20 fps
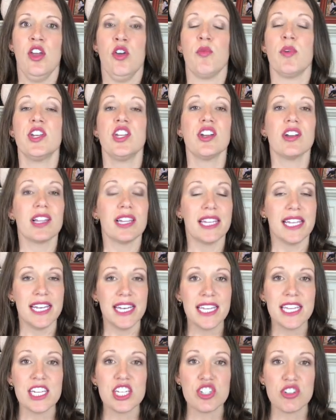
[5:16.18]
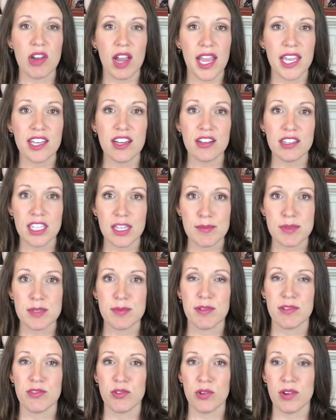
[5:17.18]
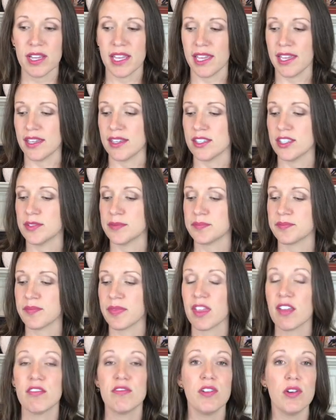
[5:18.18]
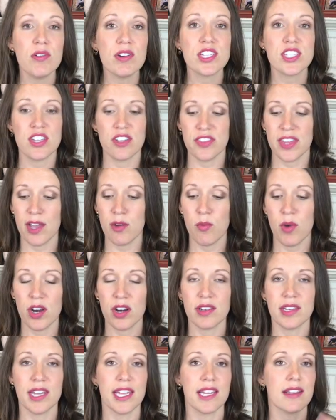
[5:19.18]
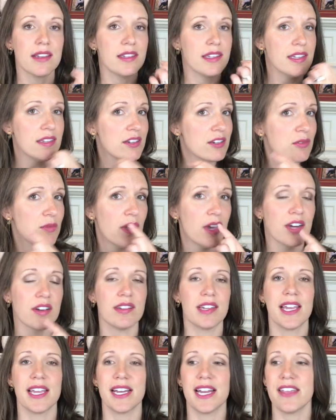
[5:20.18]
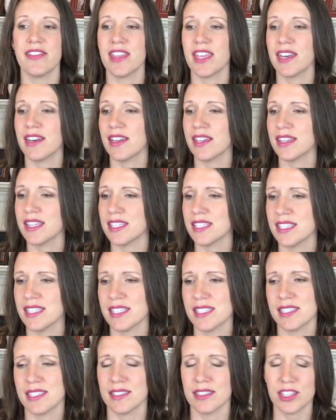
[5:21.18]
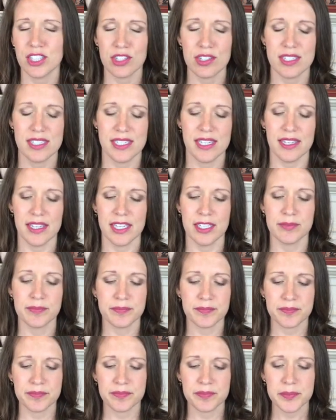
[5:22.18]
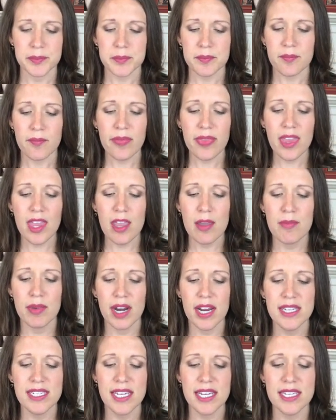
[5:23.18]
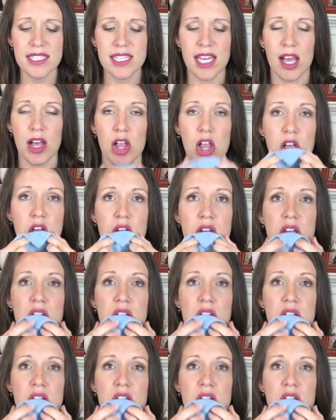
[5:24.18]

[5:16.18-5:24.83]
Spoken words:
when you're cleaning and drying your lips beforehand, focus on that waterline. Clean your waterline, and then looks silly, but I take a towel